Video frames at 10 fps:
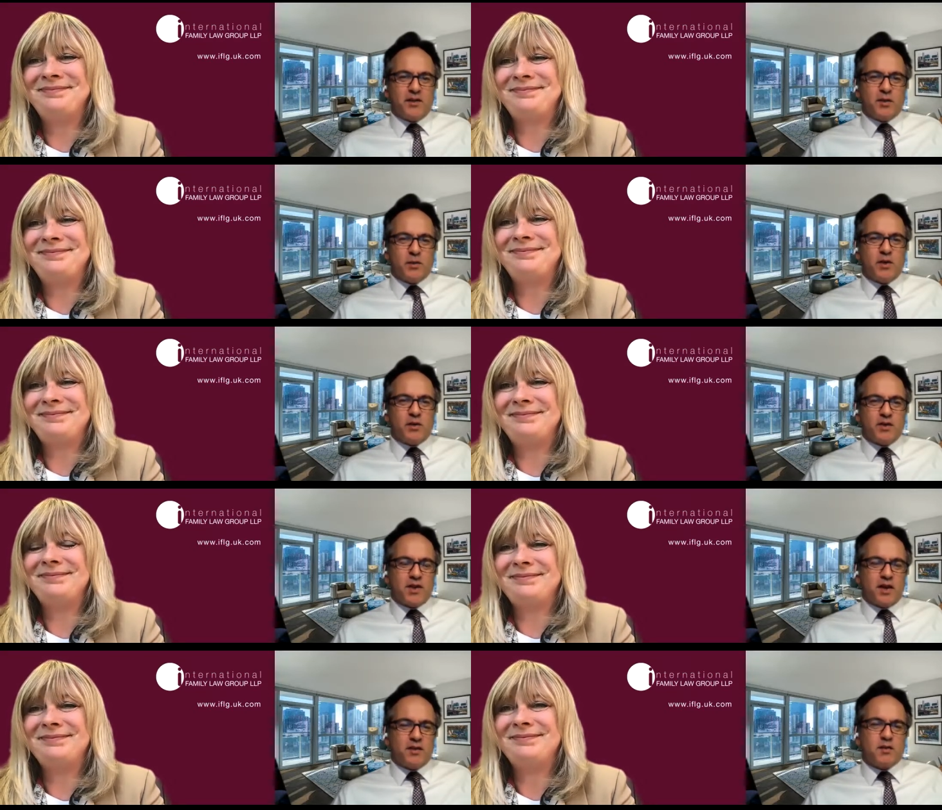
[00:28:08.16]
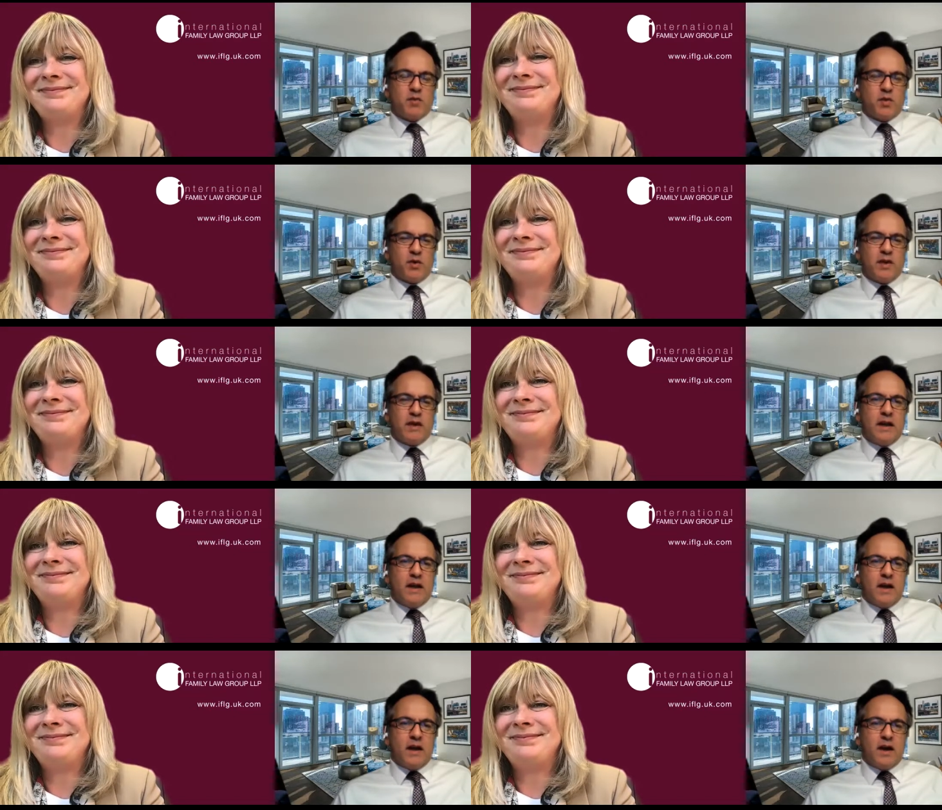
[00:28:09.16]
Speaker 1: or we call it child support.
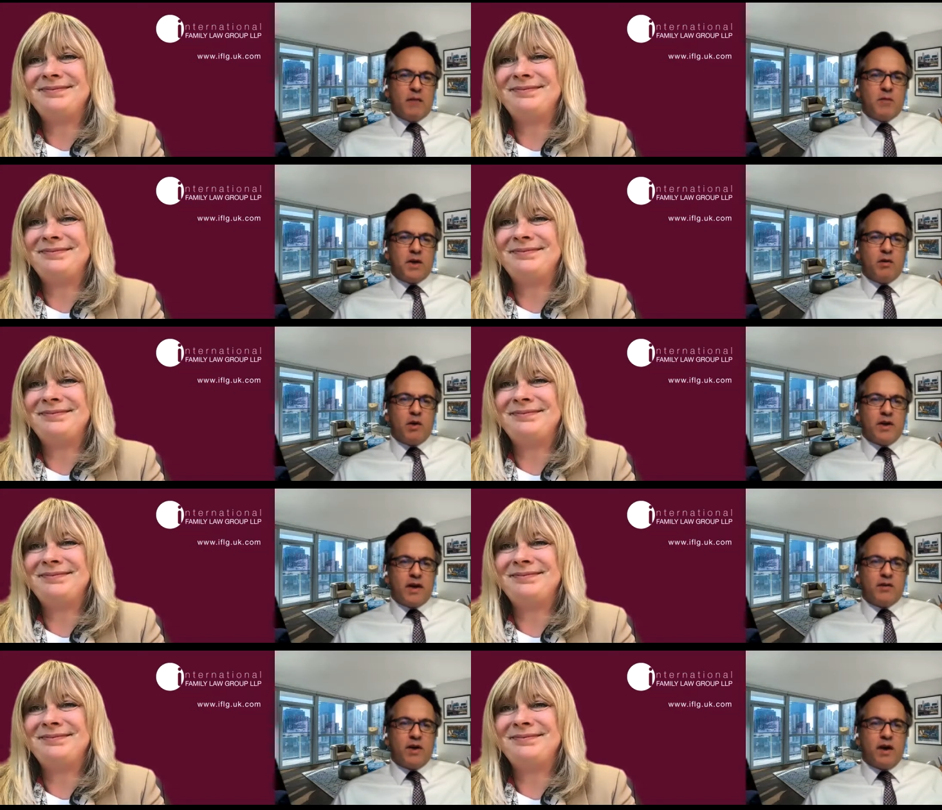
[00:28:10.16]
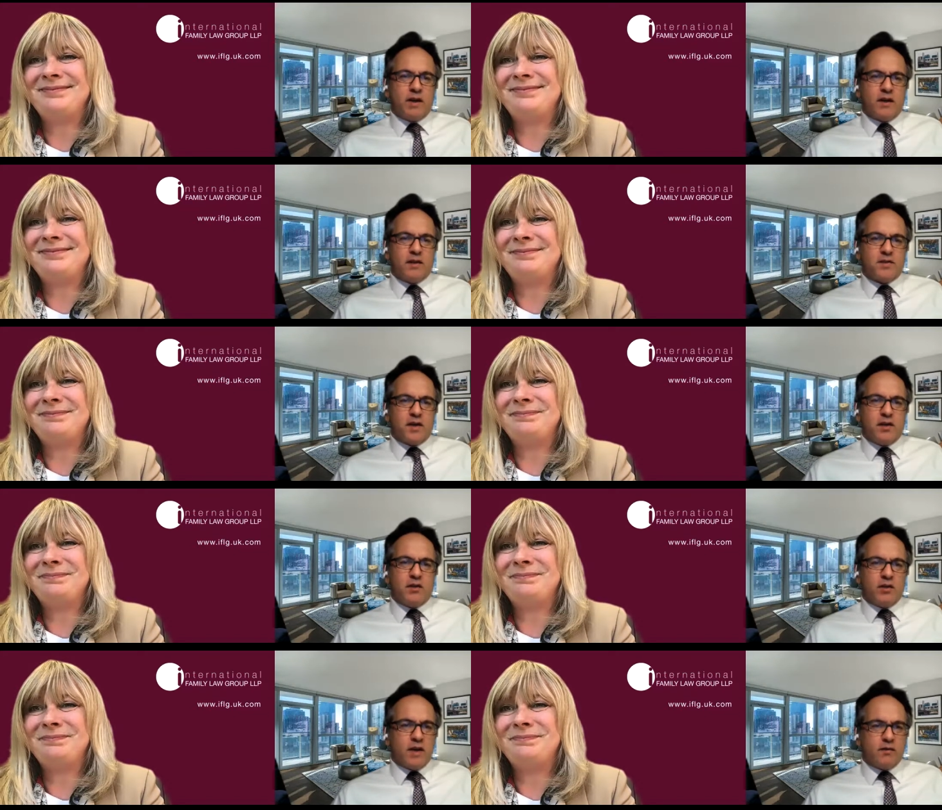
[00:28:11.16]
Um, but you only have guidelines, so you don't
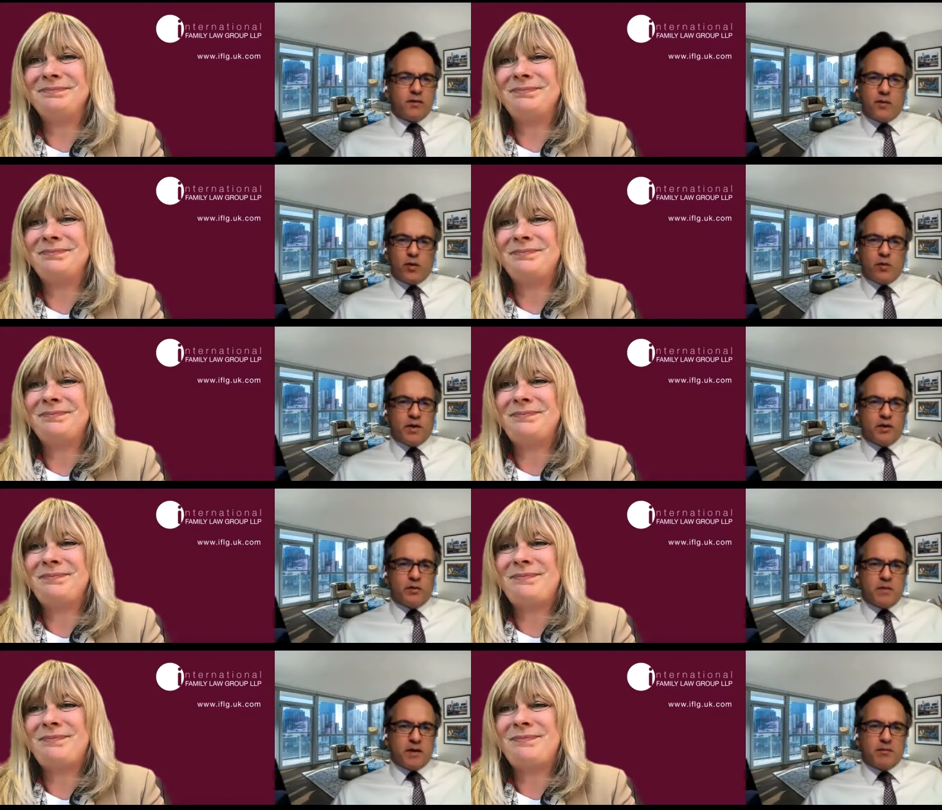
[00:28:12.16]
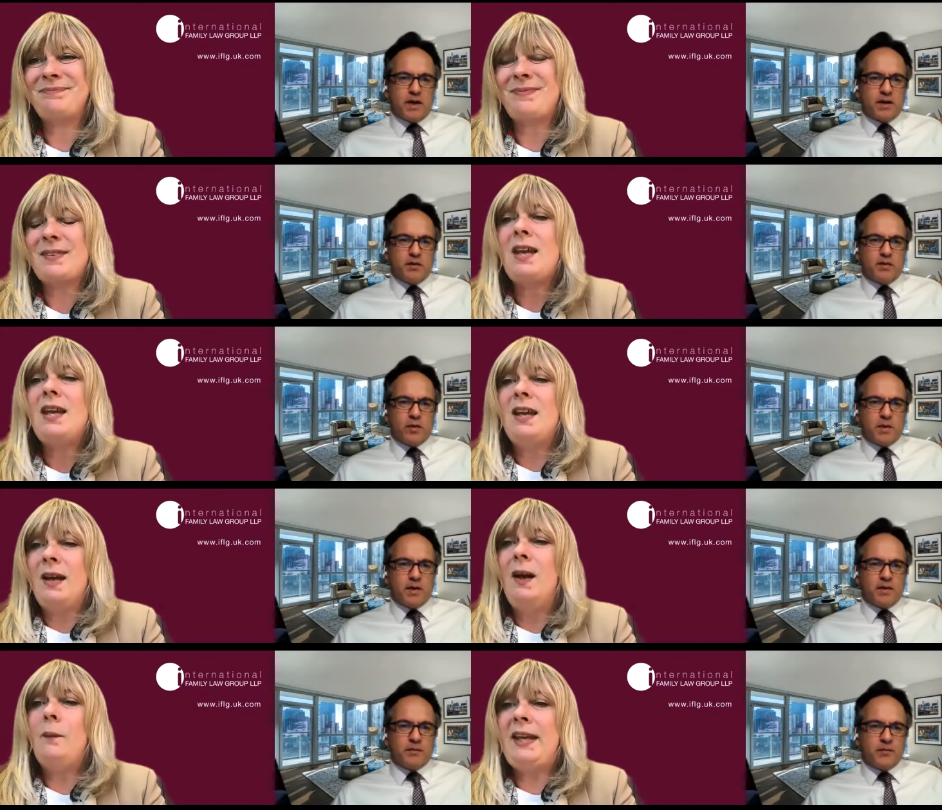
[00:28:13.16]
have a formula or a mathematical formula.
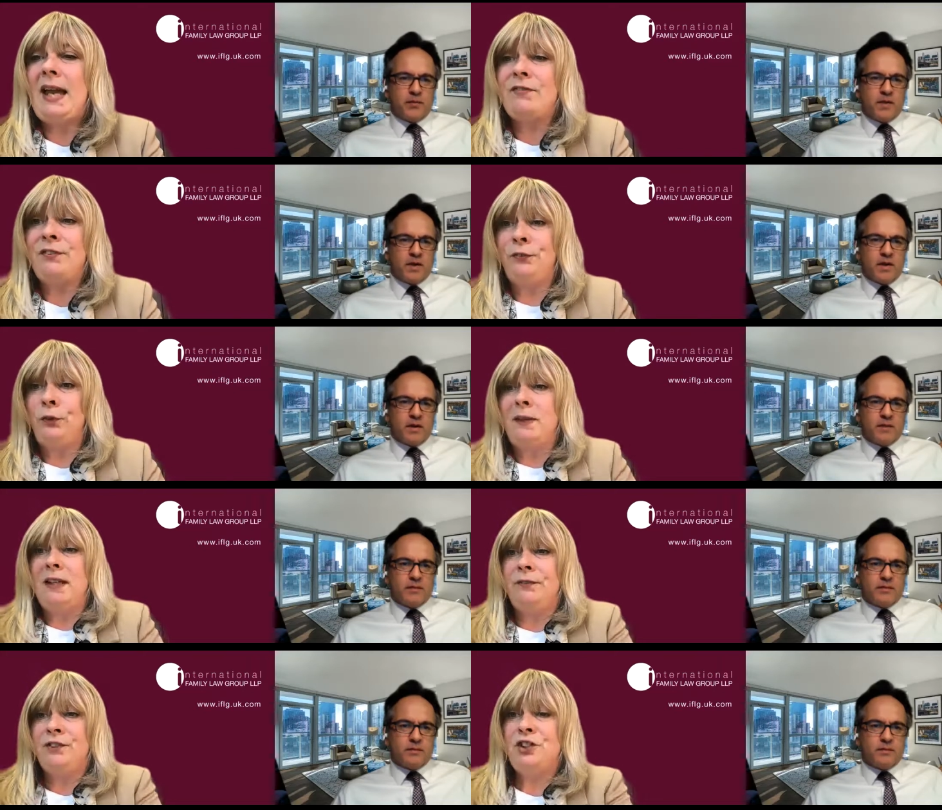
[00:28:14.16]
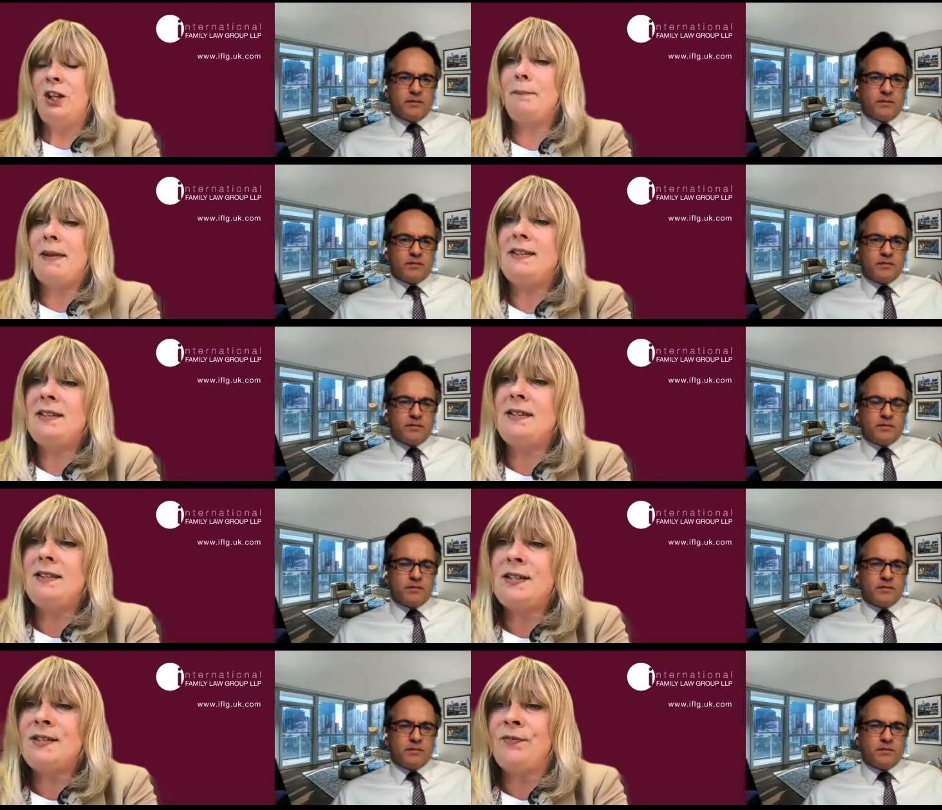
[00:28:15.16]
Speaker 2: We have a formula for child
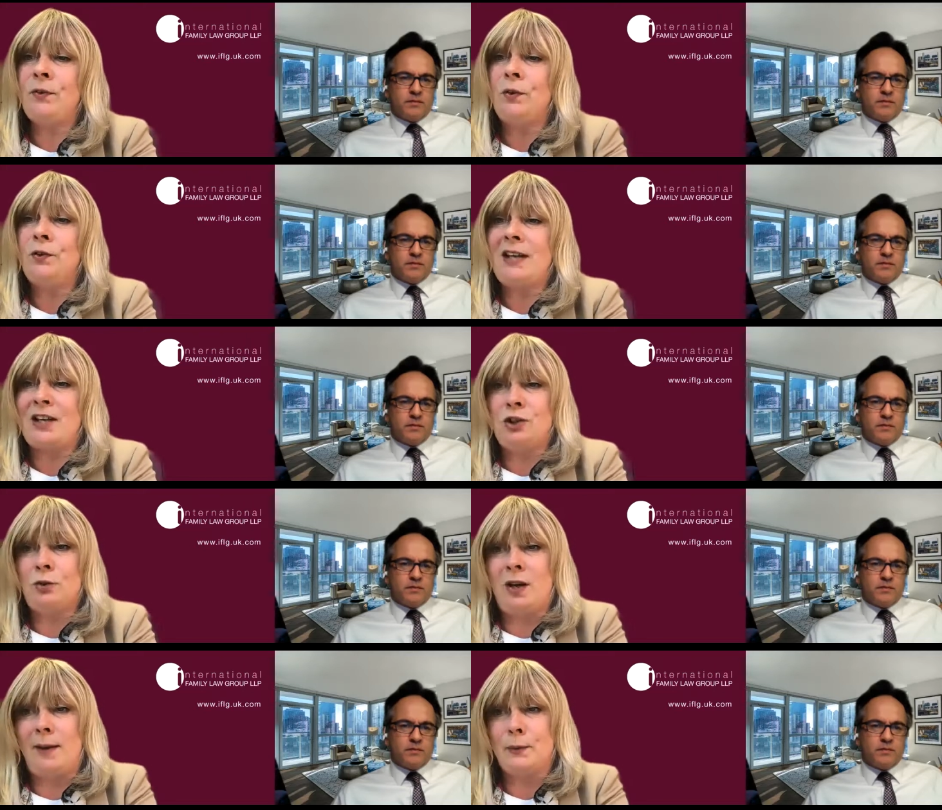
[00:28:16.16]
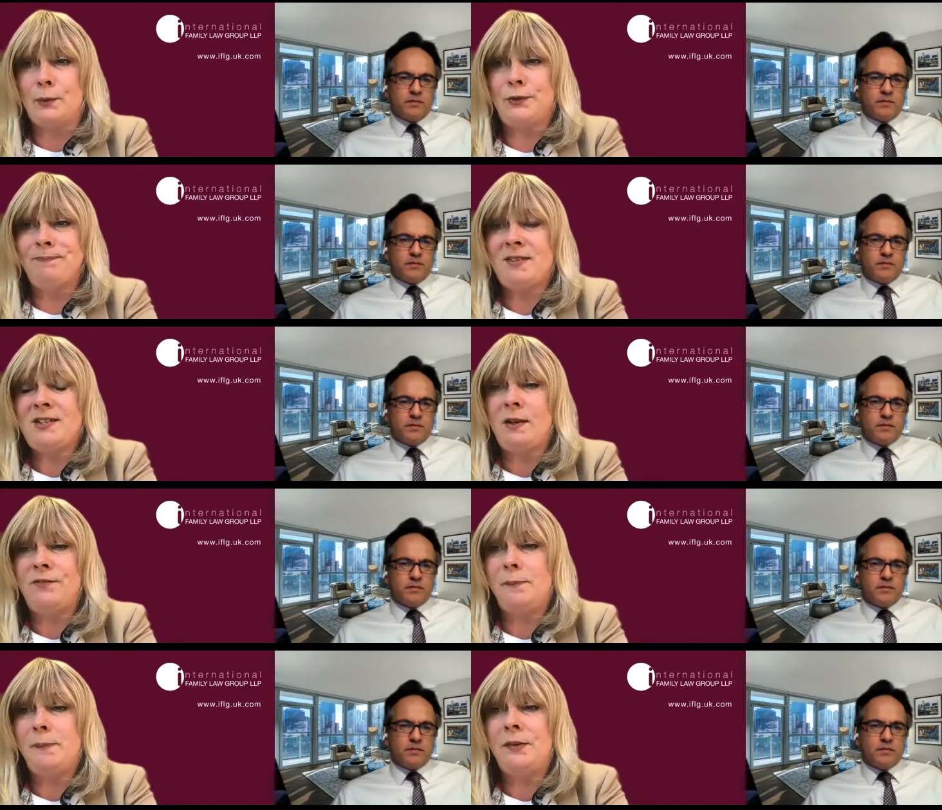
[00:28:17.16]
maintenance for national couples. So if you're
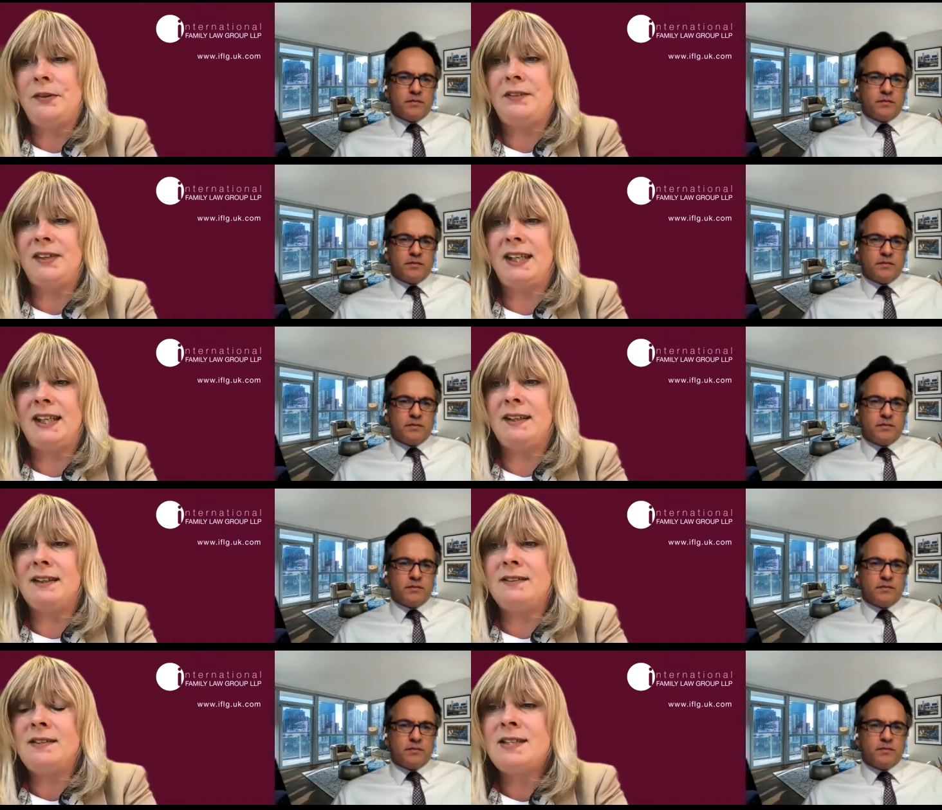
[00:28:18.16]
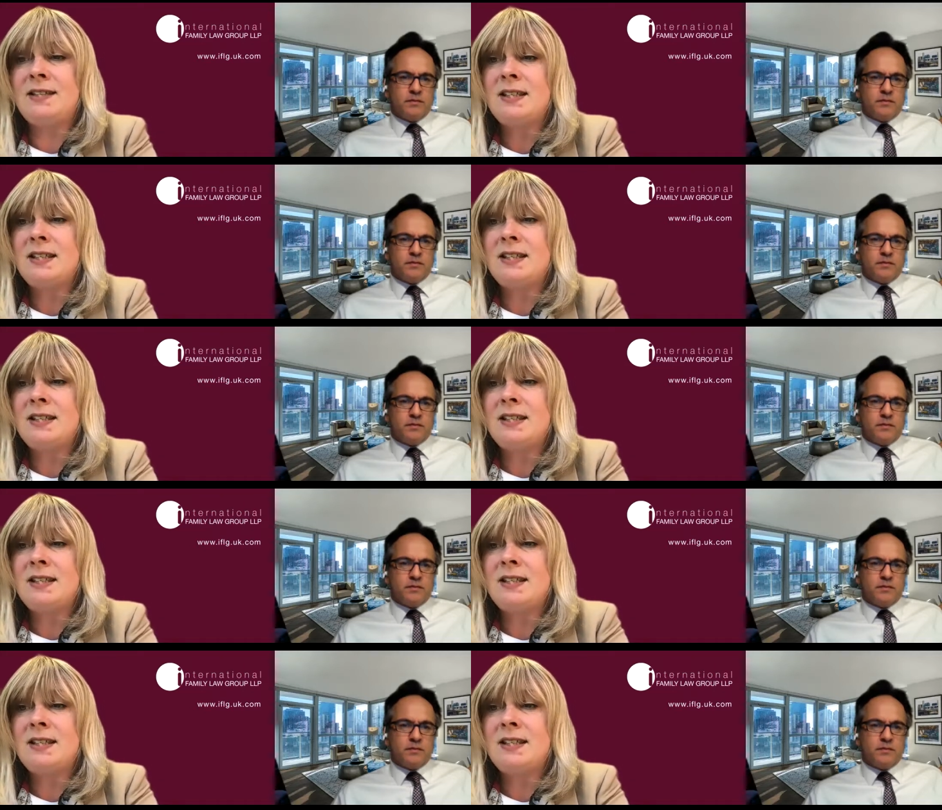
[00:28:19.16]
both living in England